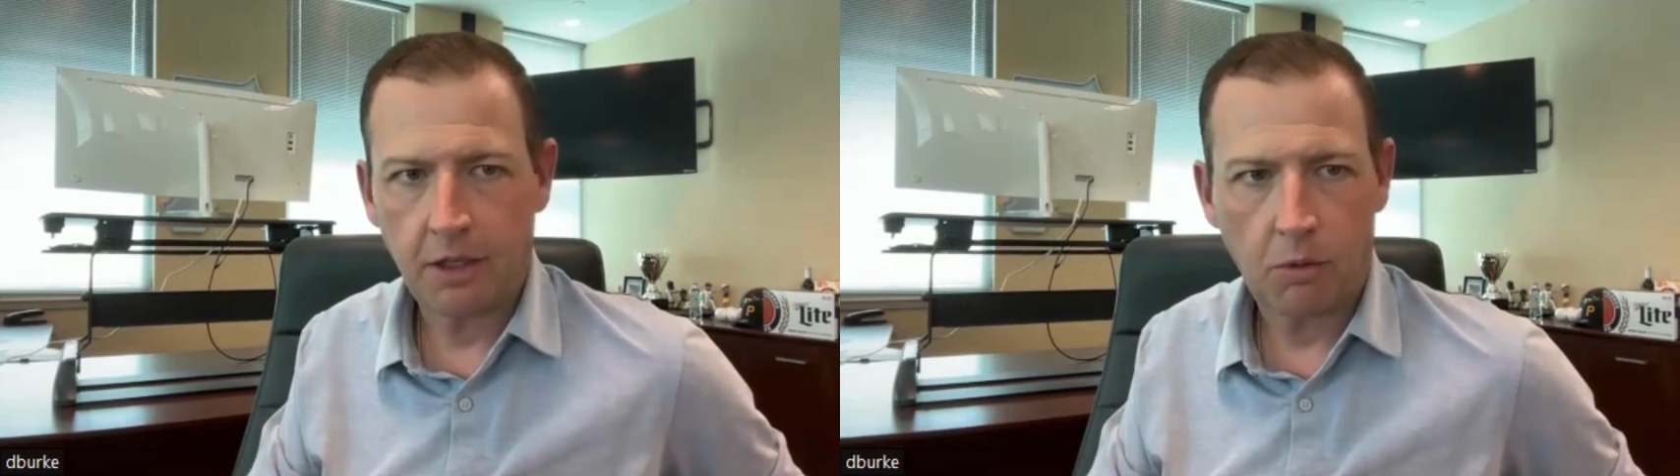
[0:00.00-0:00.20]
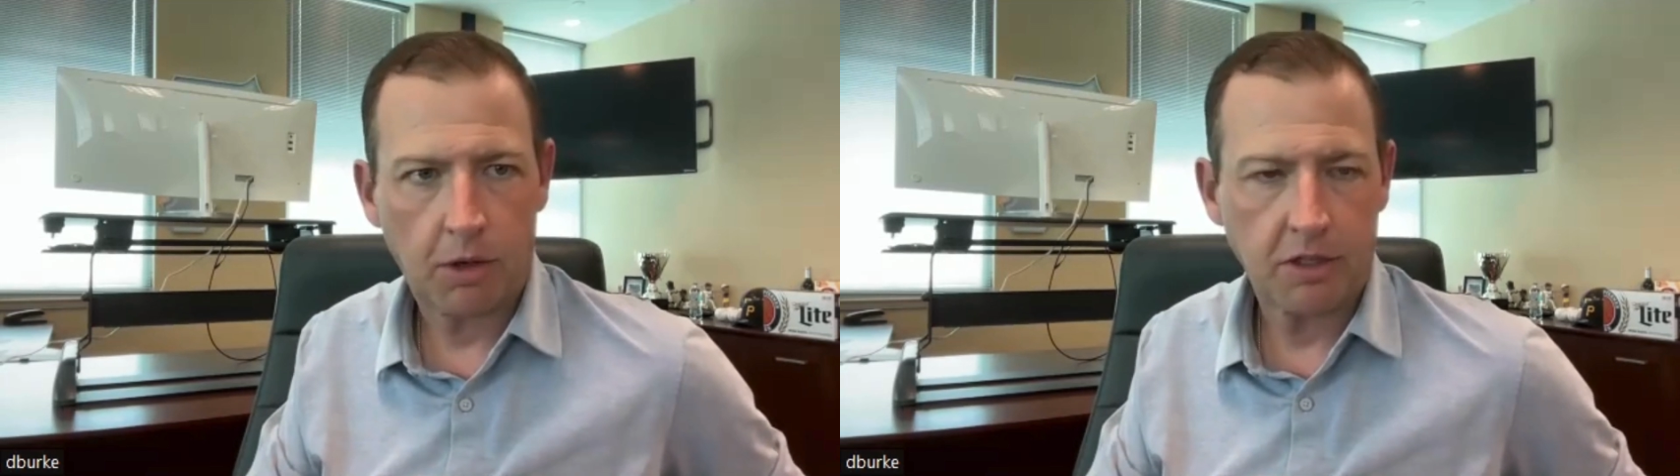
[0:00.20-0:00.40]

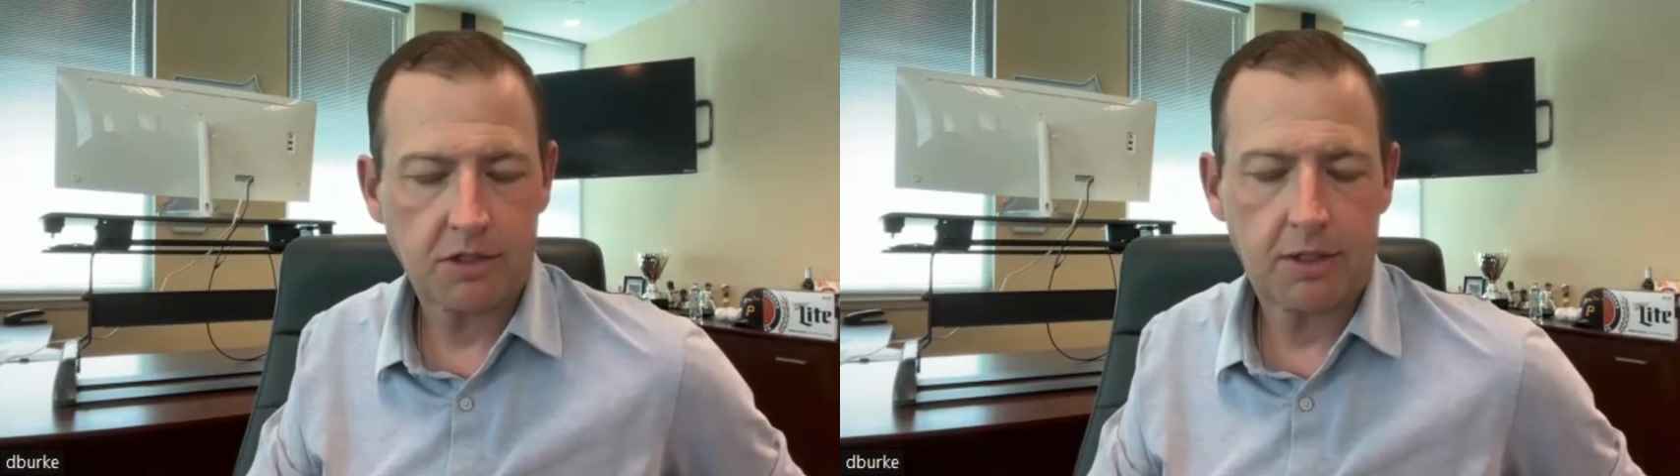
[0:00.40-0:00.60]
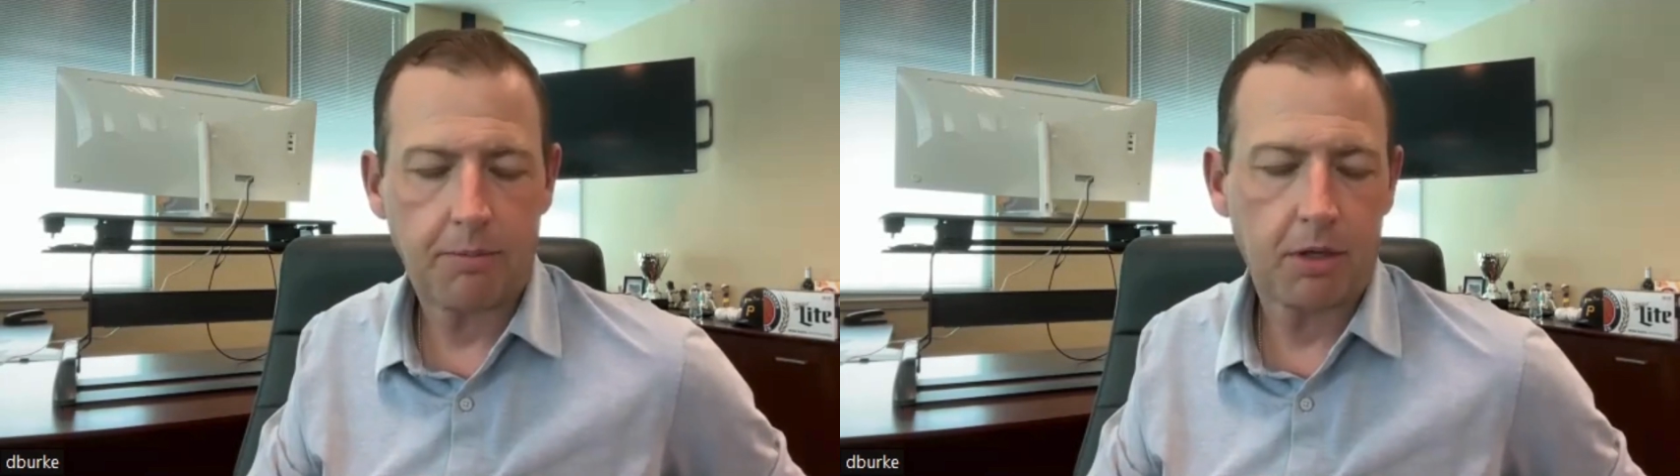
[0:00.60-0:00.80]
what is
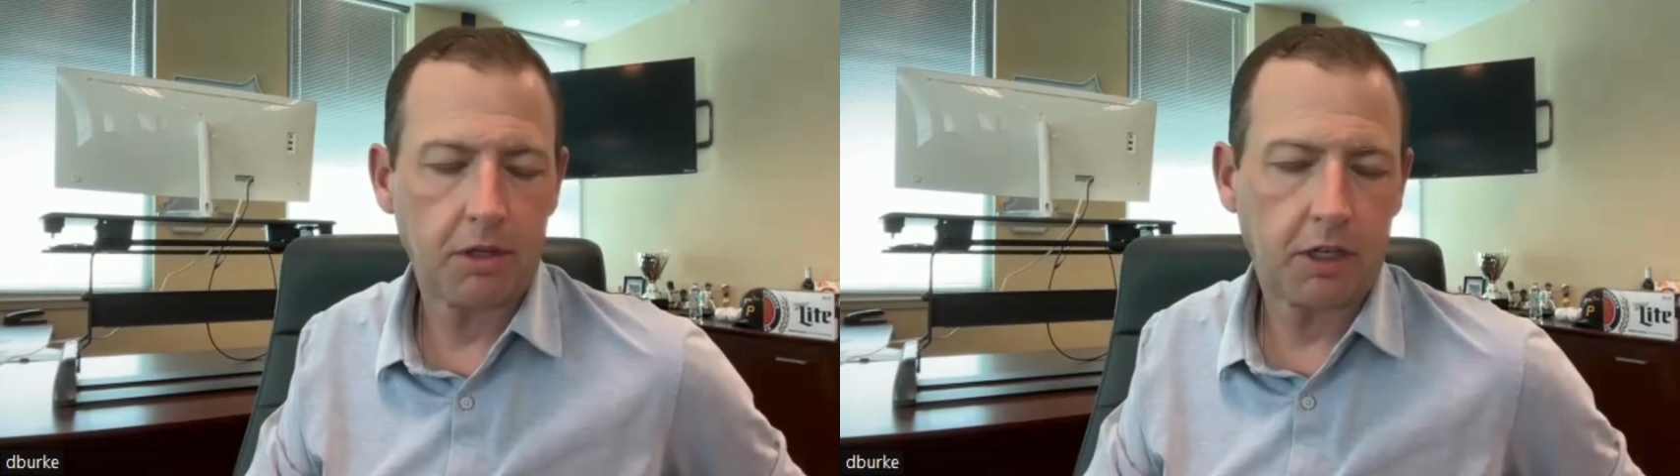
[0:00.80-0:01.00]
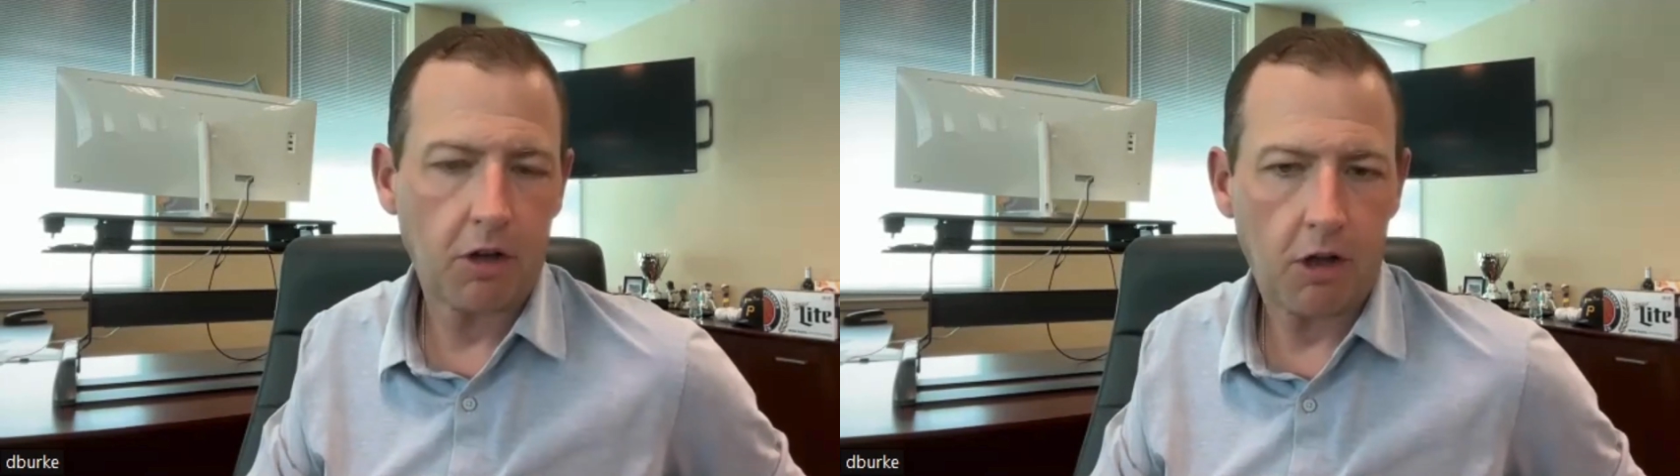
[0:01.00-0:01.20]

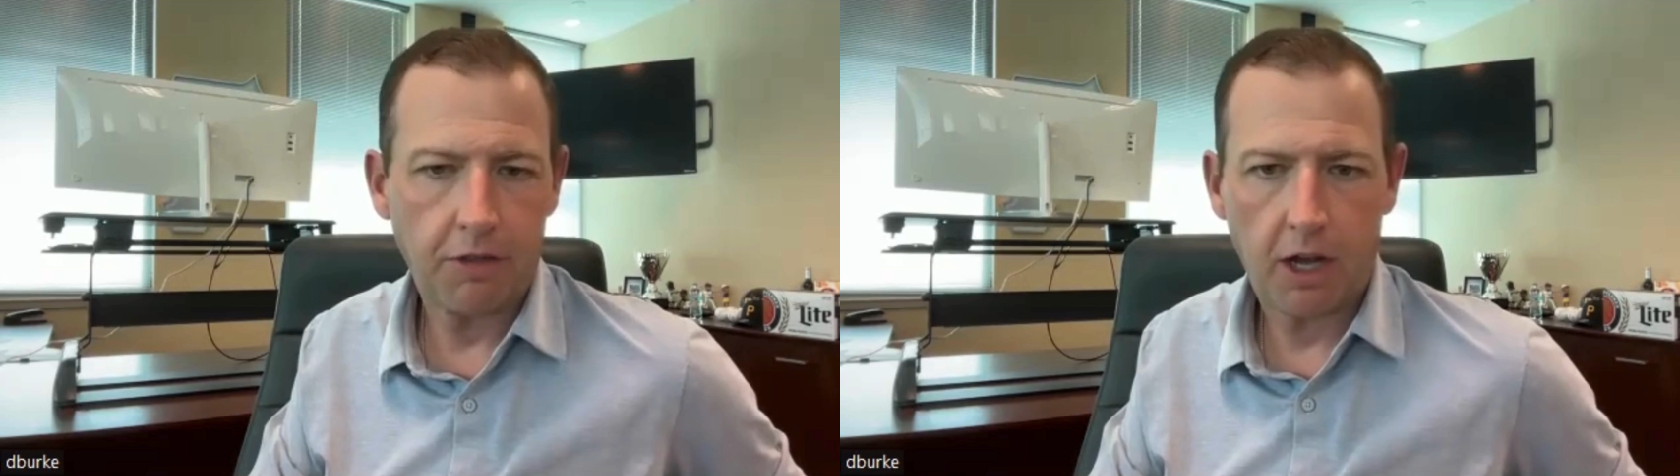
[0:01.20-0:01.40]
typically called